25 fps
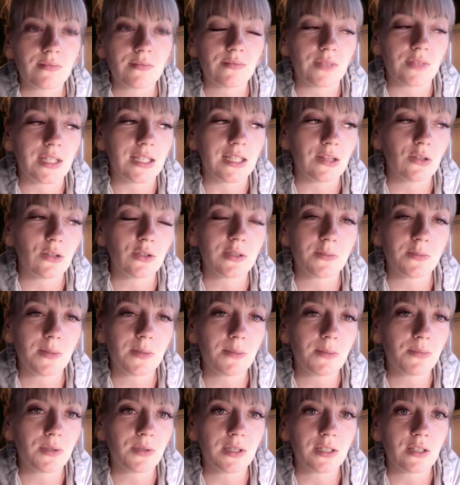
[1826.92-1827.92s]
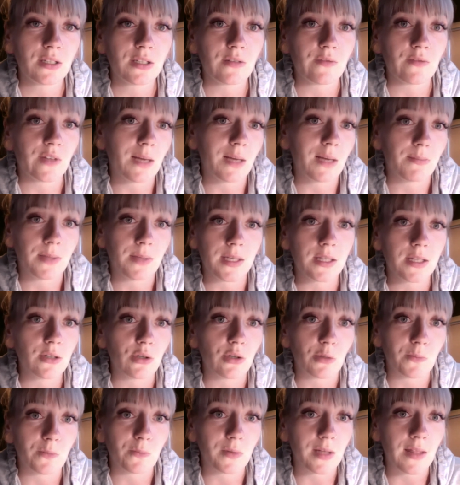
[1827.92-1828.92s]
get those people in your VIP
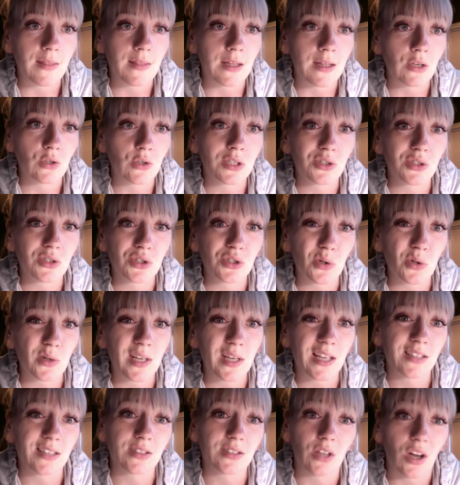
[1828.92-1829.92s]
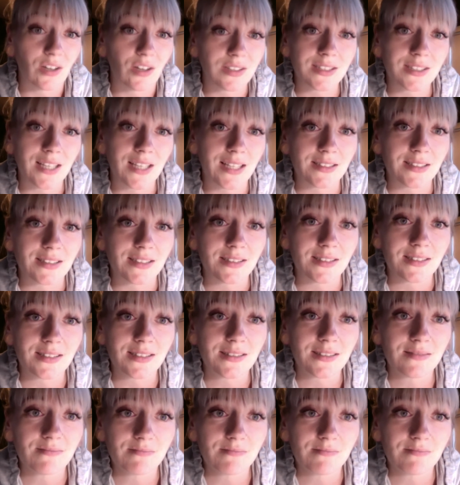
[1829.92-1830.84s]
group, and then you can showcase all sizes.